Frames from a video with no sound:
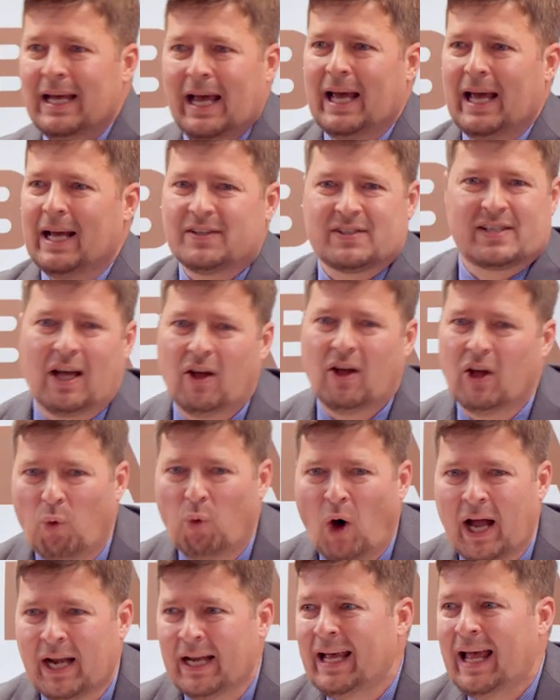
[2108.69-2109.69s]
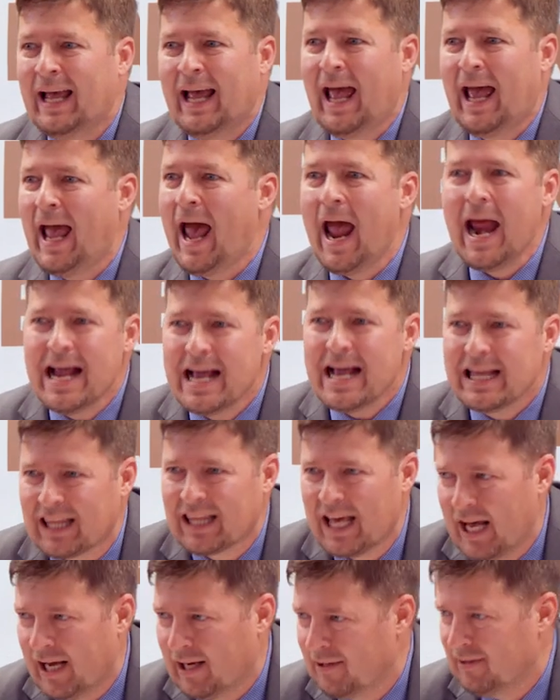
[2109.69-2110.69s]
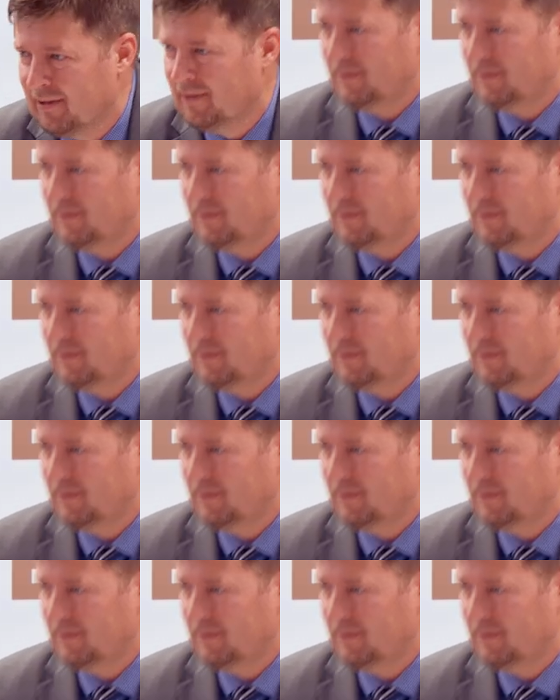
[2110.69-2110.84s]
Excel at what? Anything.